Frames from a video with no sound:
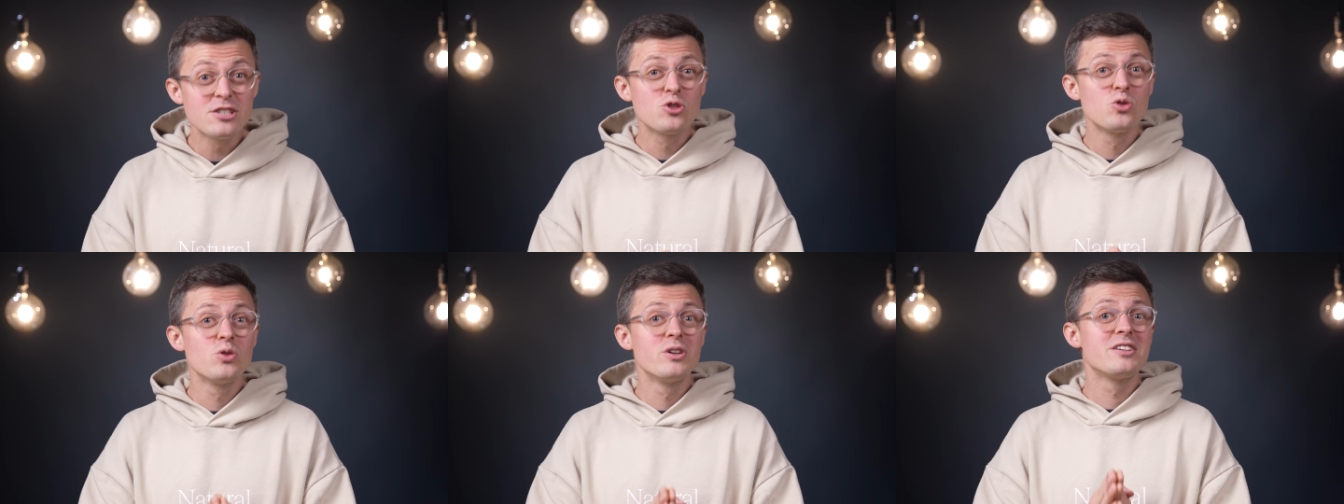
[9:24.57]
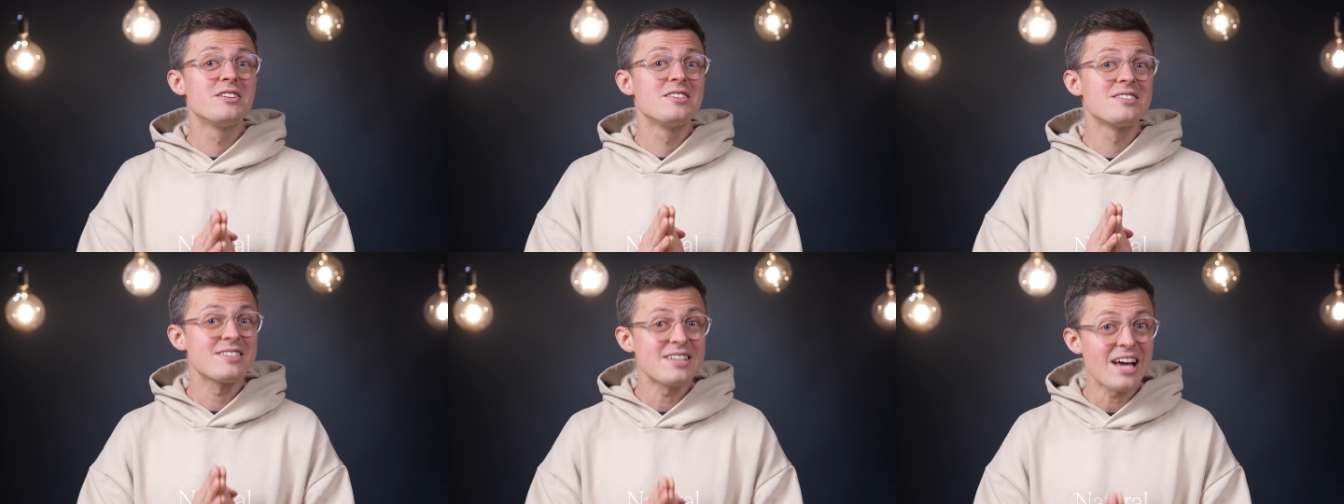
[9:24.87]
to a
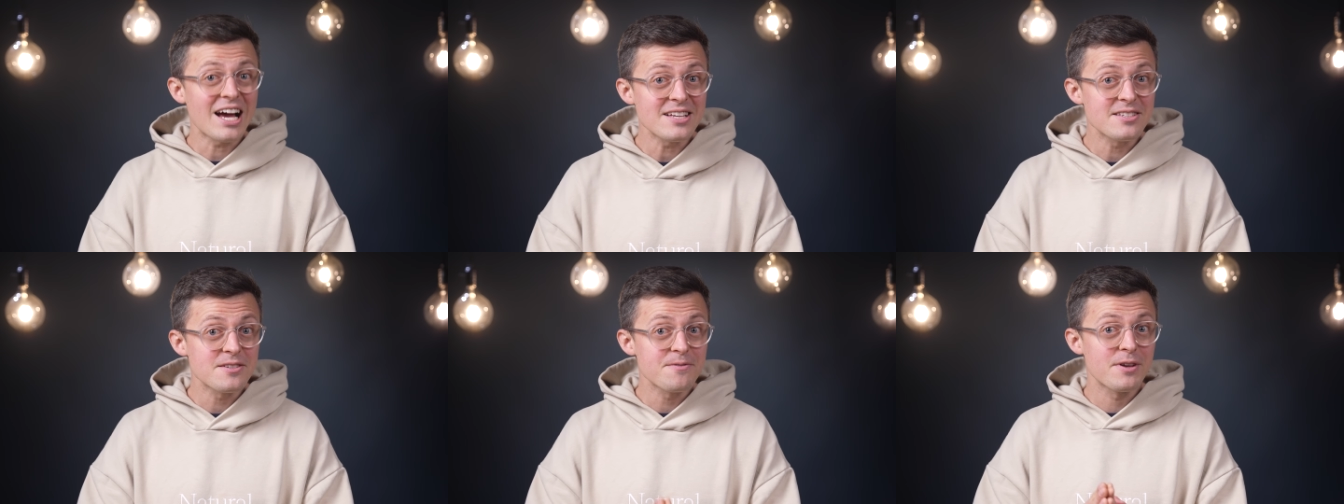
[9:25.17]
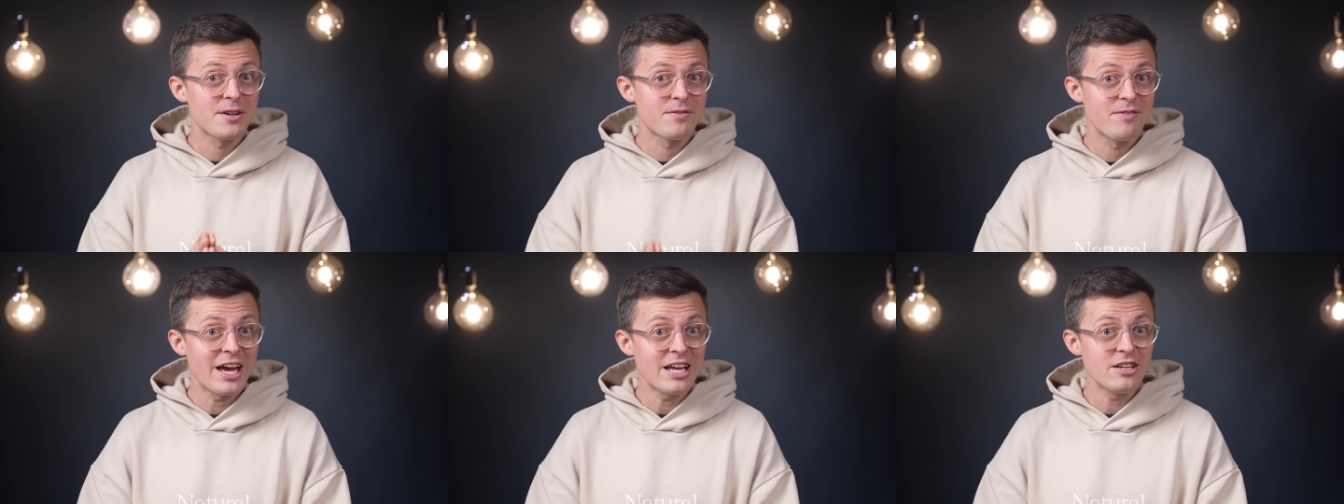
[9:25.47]
decisive
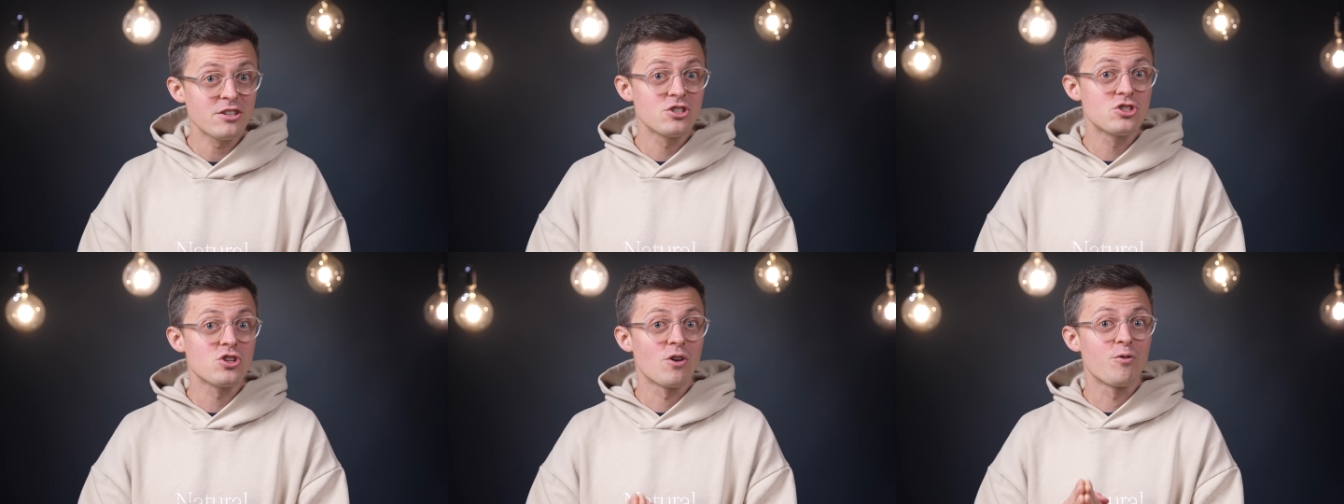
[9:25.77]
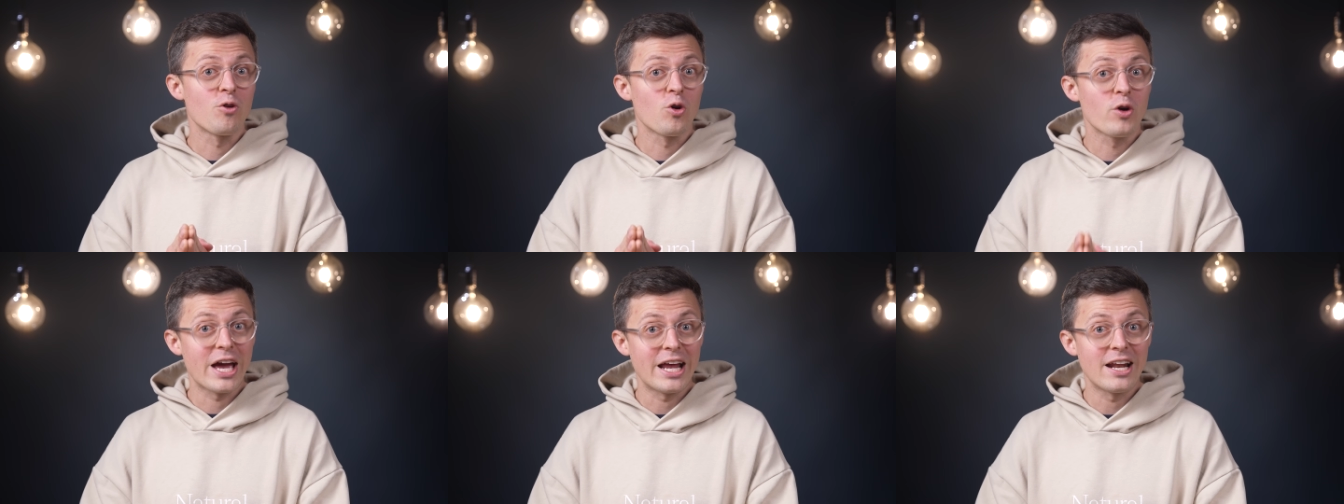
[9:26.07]
advantage
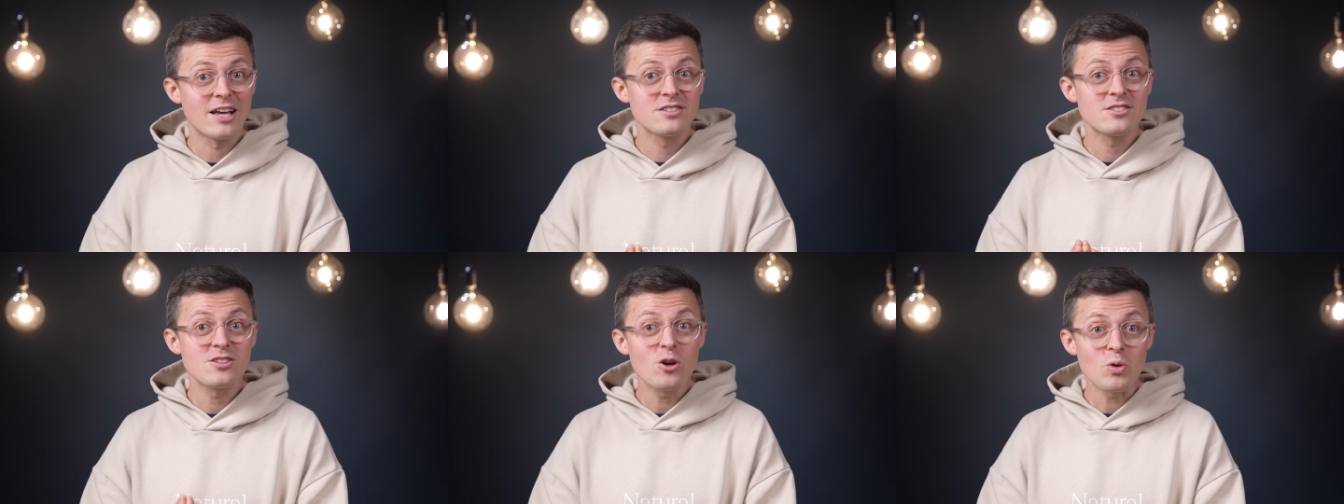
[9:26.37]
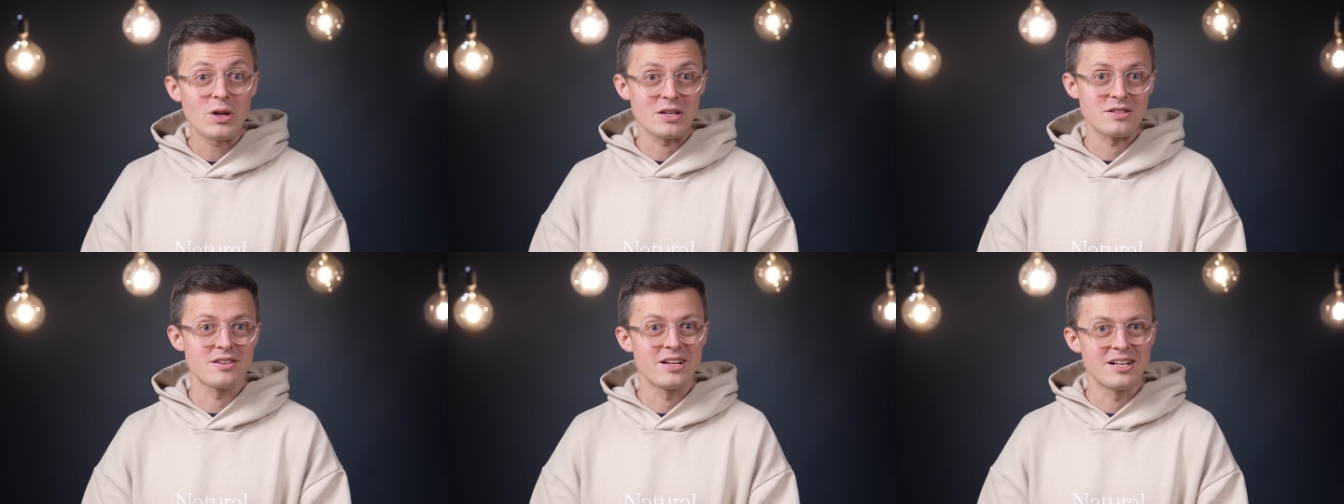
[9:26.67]
of organic
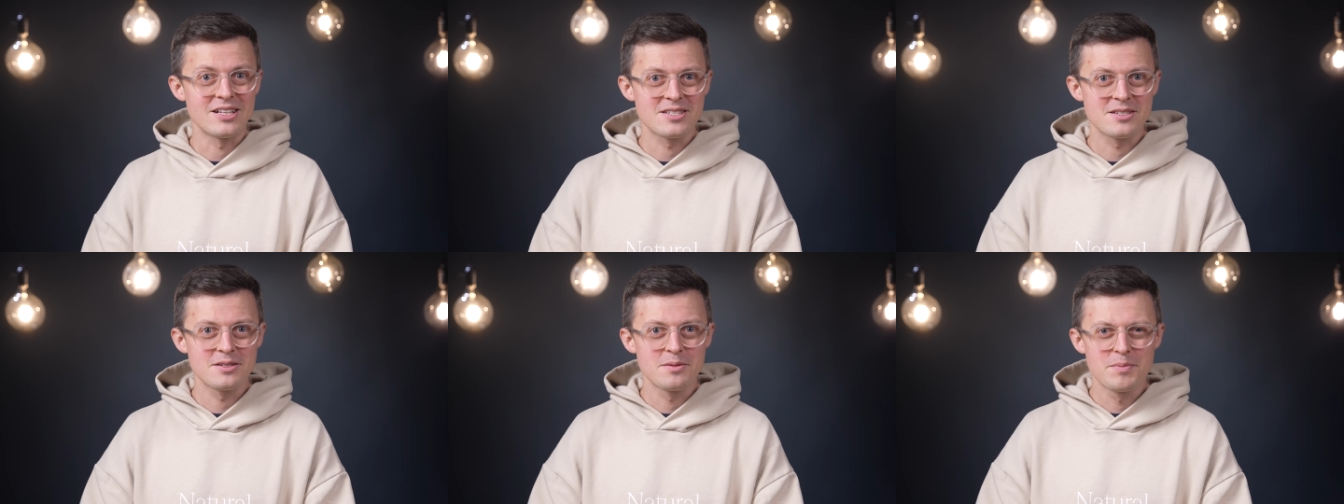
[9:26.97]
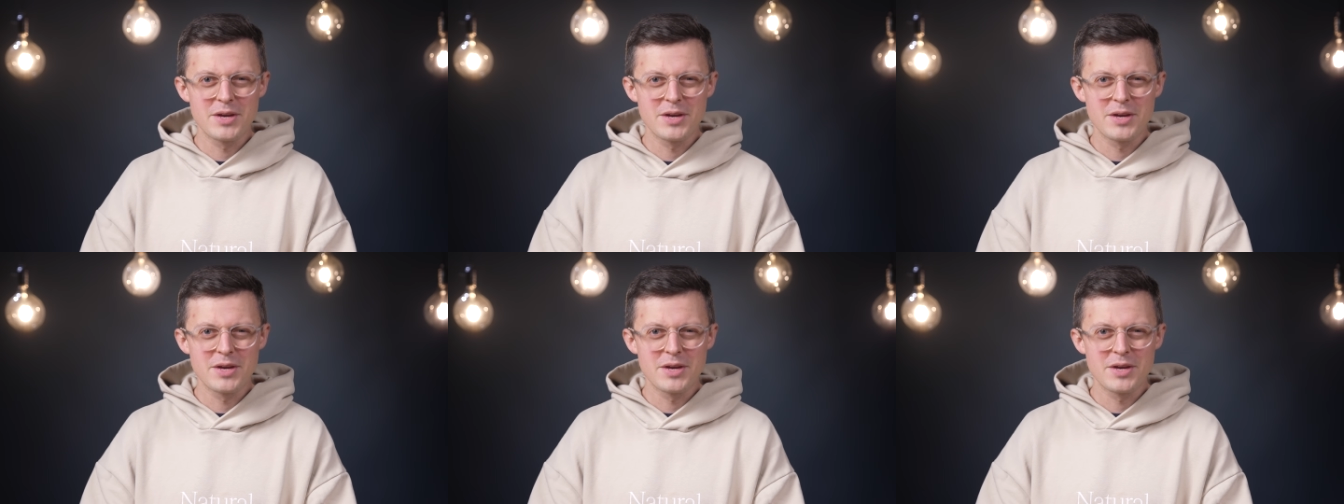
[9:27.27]
solar cells.